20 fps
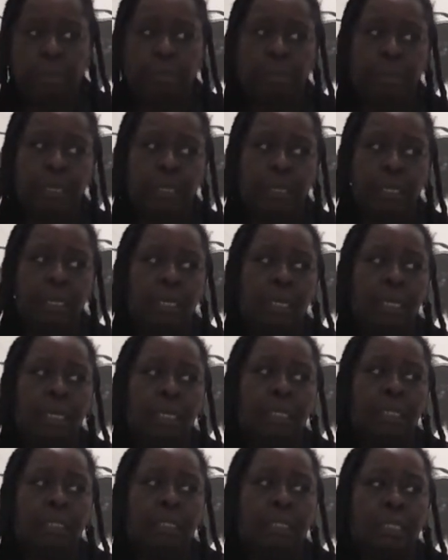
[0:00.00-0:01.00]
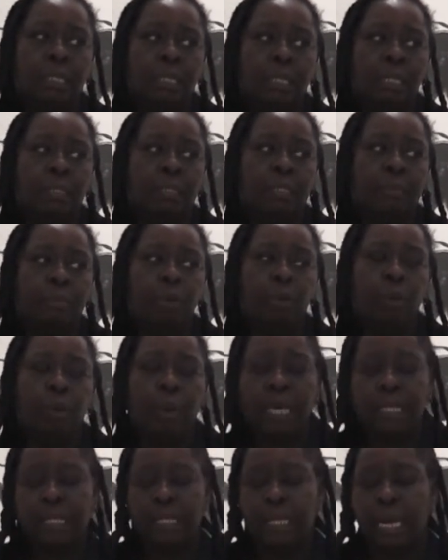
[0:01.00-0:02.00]
but just in the small
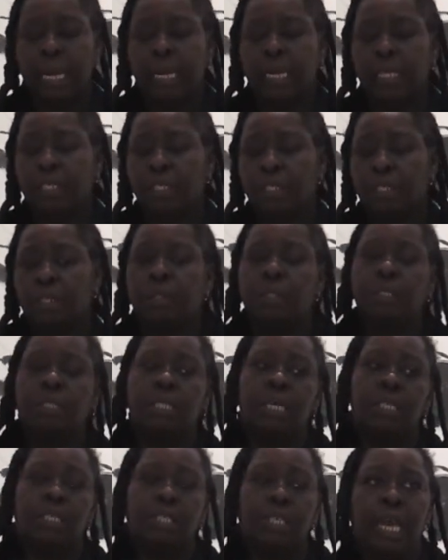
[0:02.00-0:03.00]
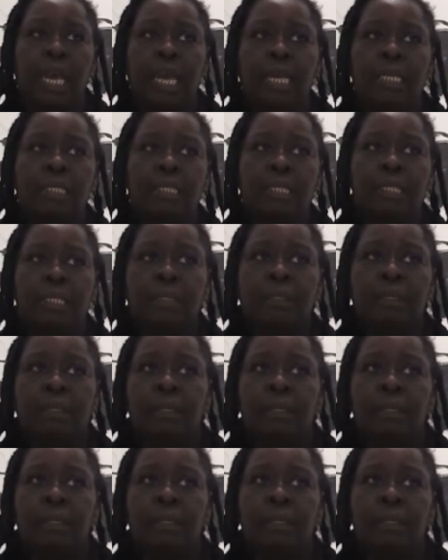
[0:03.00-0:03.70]
ways that I can do, such as